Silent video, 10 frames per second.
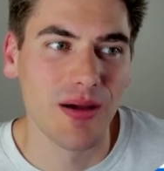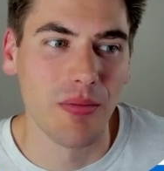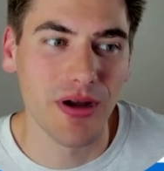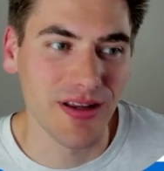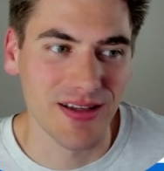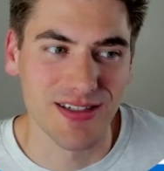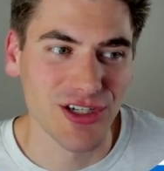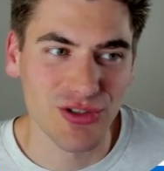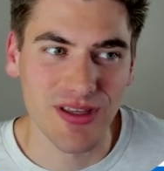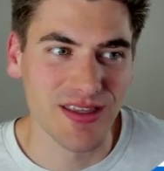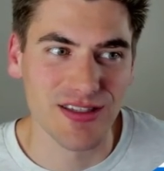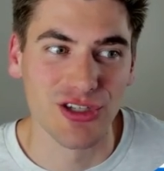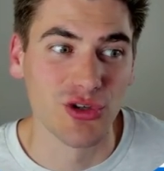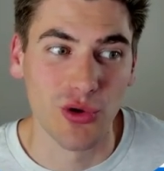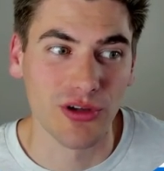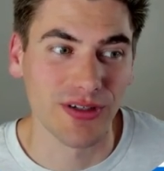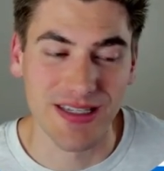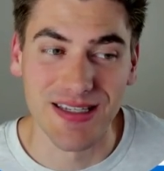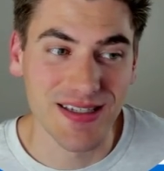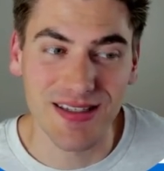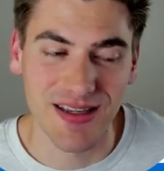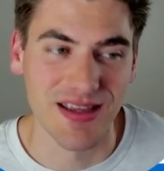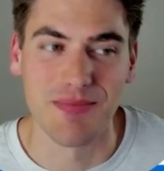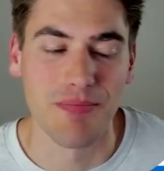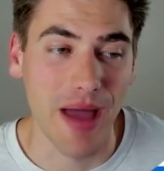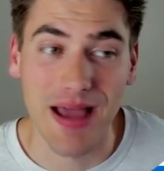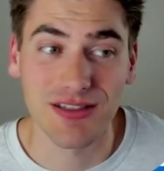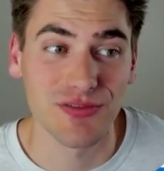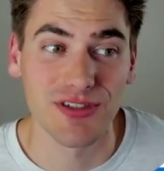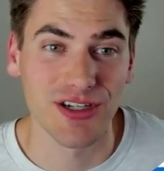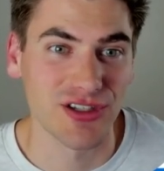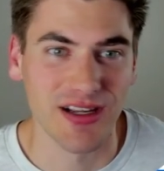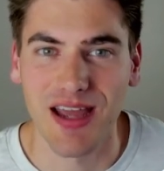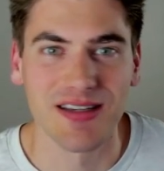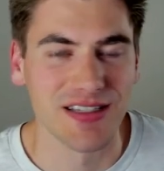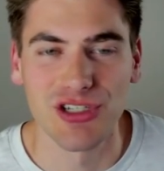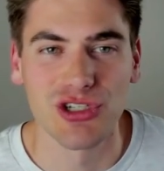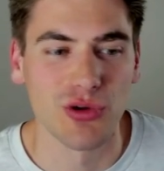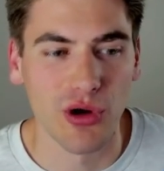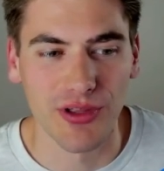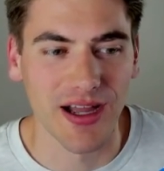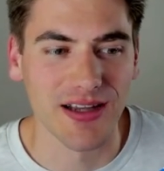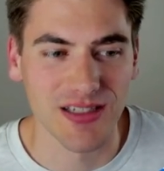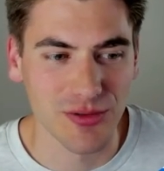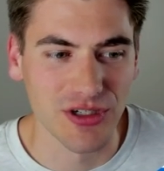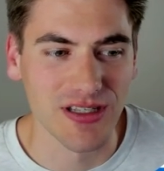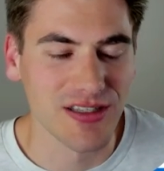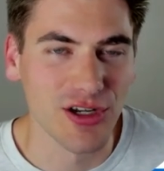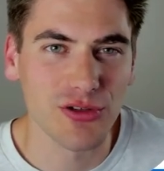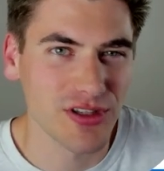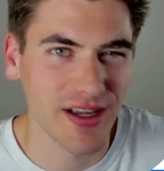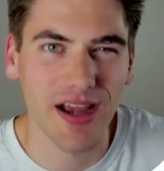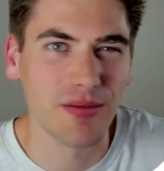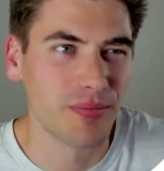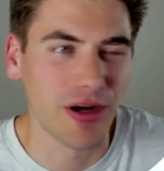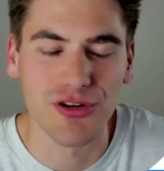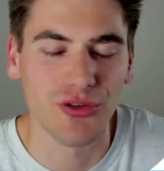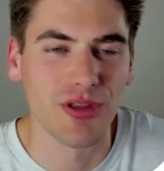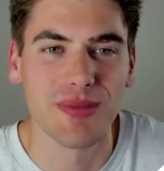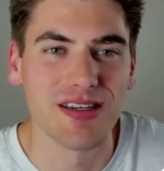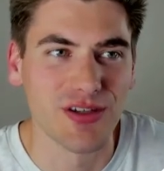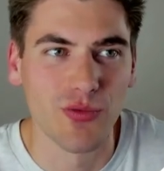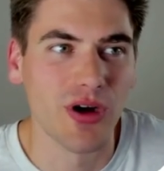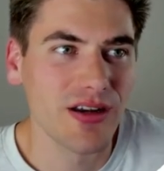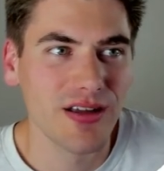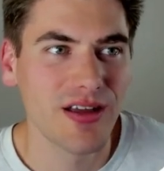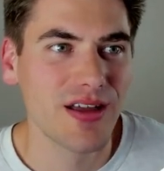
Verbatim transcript: but essentially this tutorial is a massive section that kind of teaches you all the concepts you need to know. So they kind of bundled them into one.